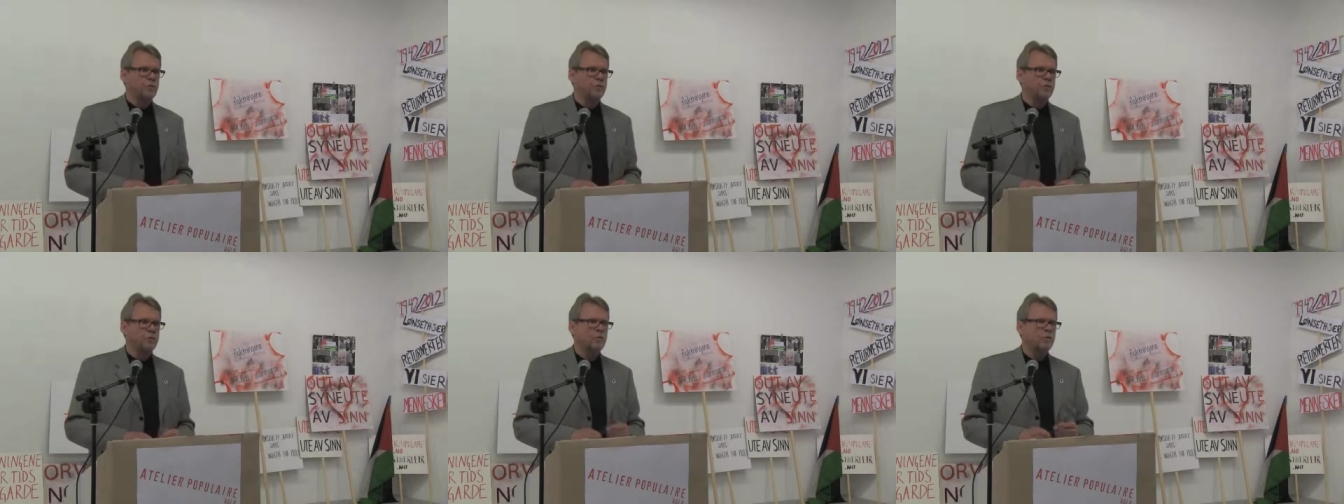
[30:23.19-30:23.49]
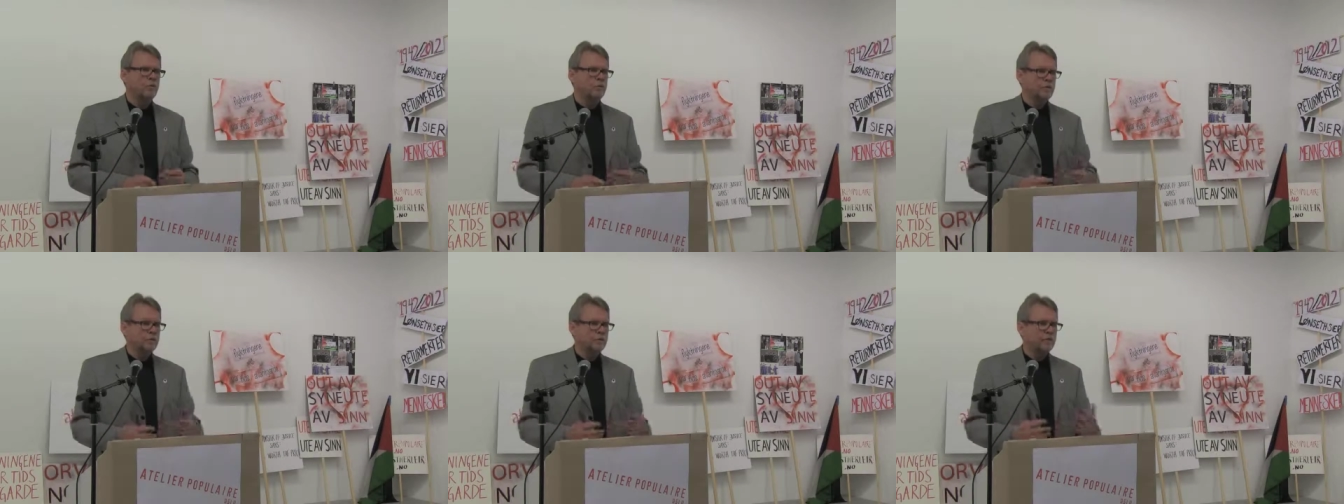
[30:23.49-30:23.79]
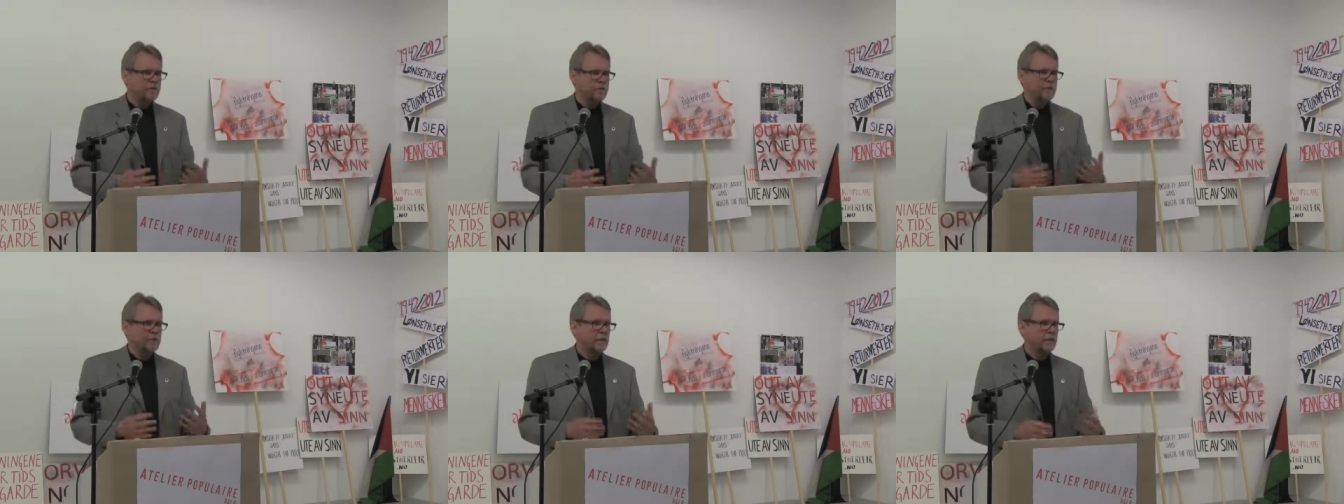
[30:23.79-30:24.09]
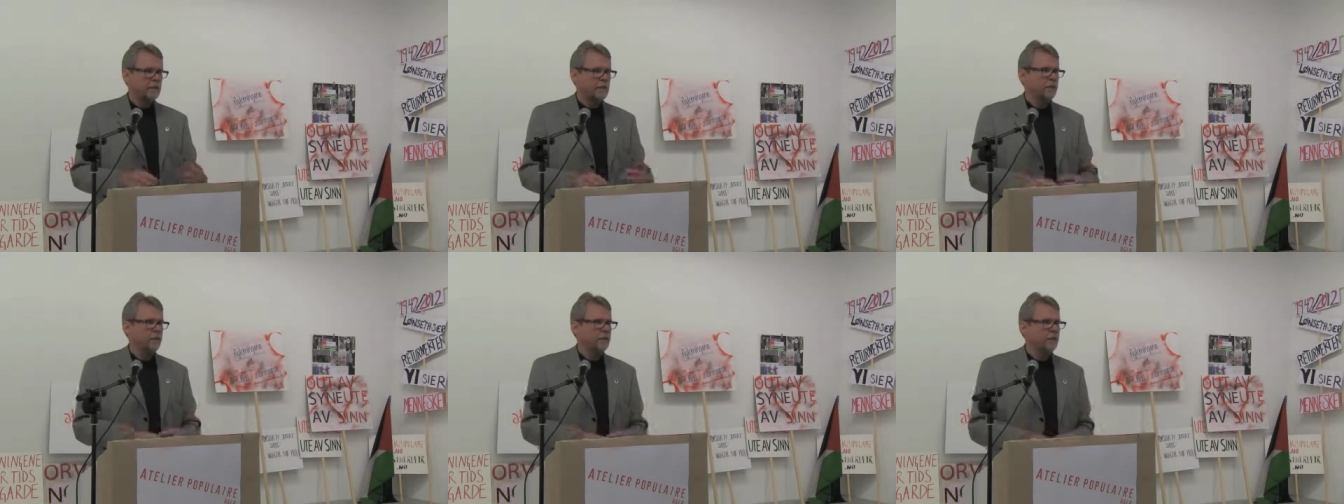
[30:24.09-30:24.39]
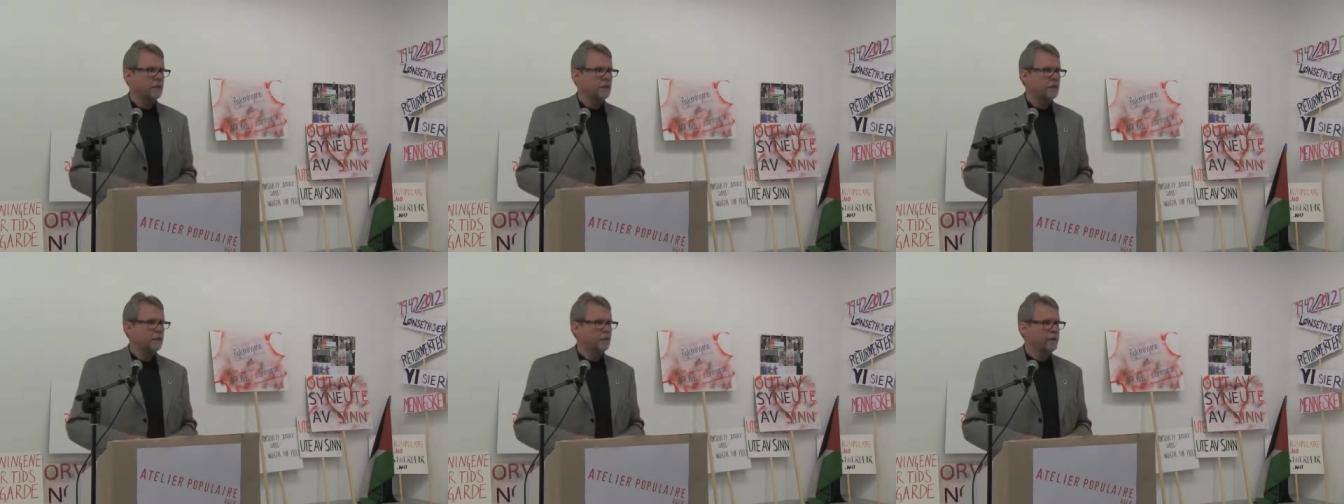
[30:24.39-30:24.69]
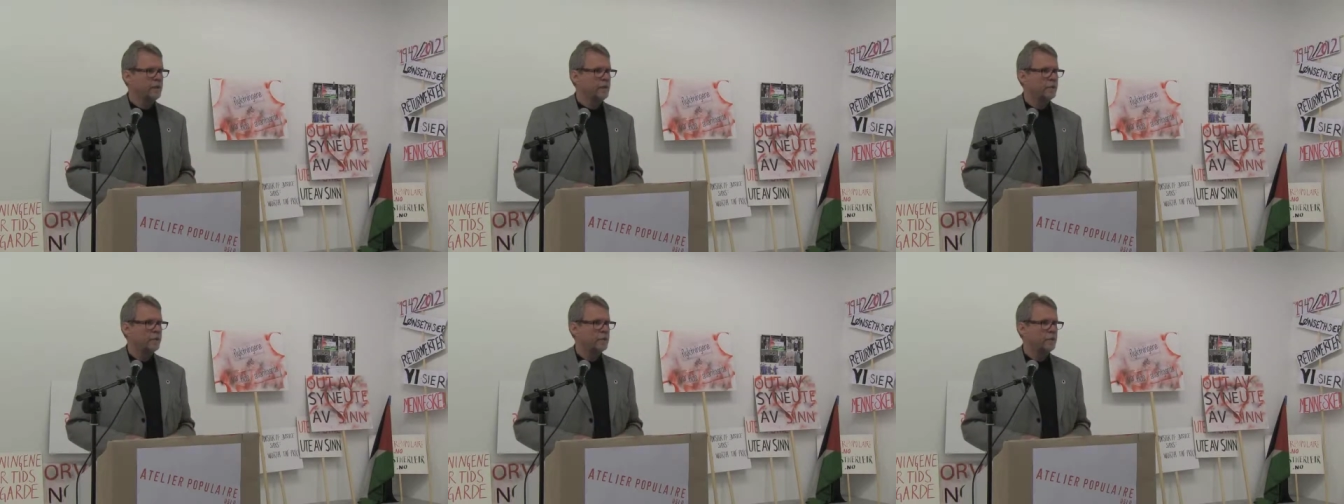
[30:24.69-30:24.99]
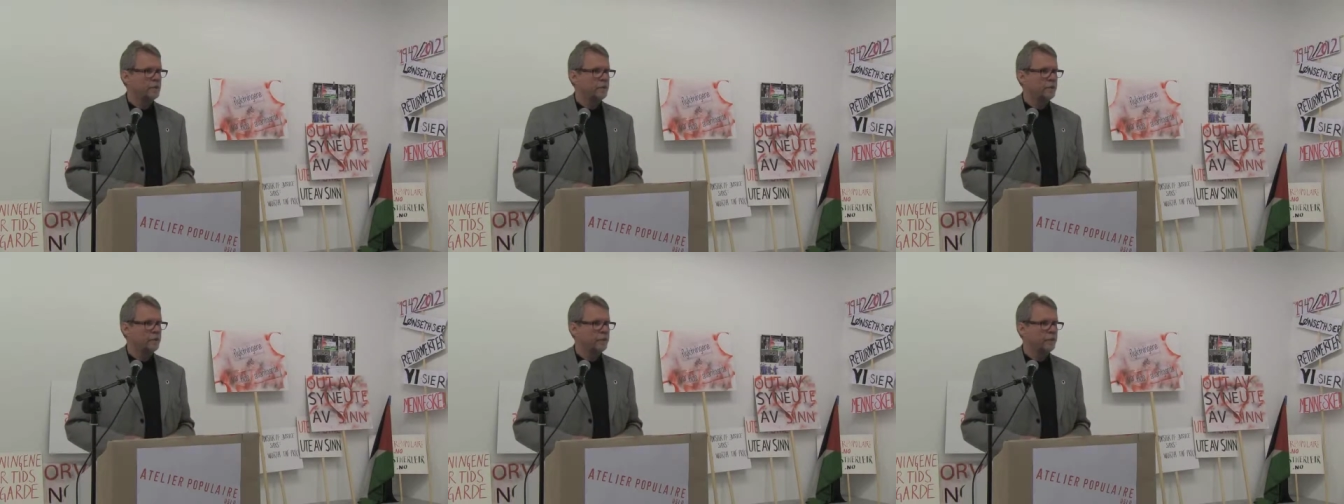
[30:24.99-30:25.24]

Who are the resettled people?